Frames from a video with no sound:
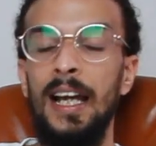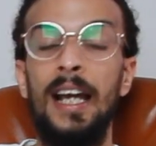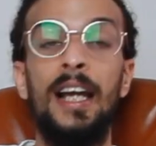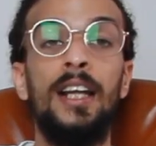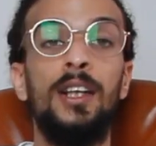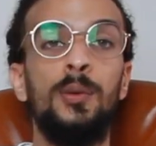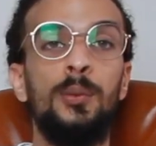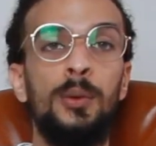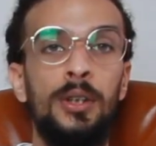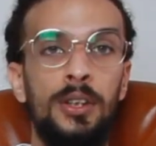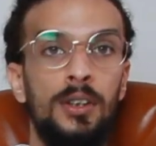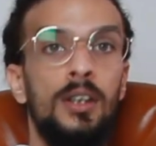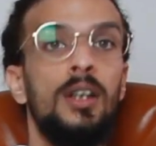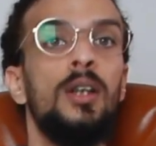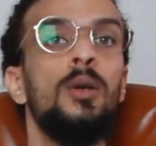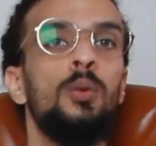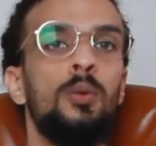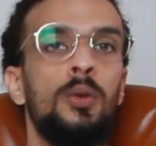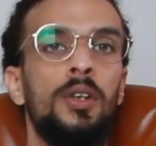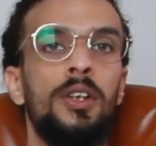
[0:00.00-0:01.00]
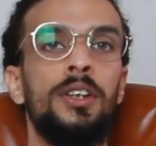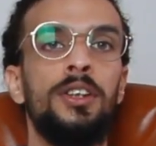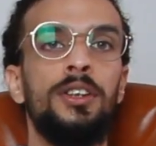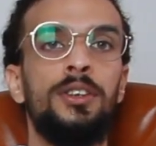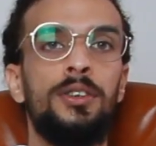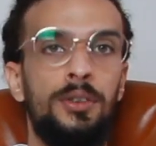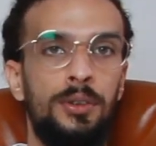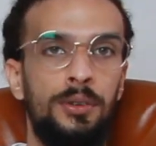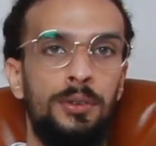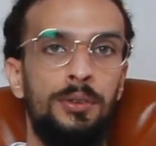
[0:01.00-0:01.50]
and we all want
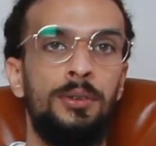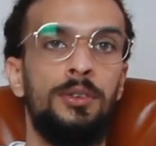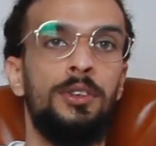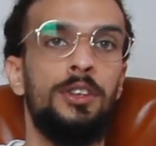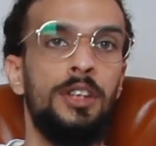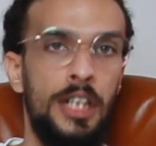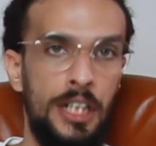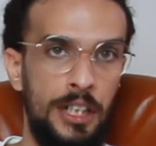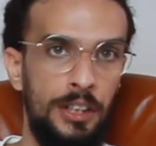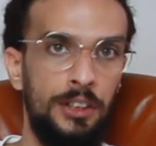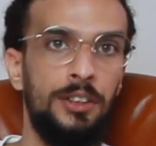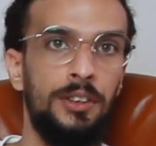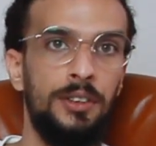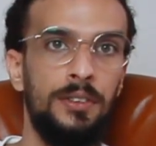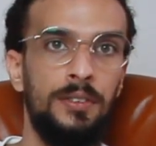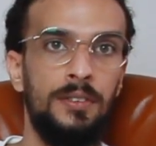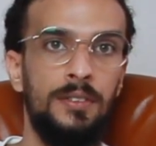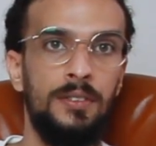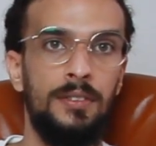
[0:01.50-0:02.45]
it to change.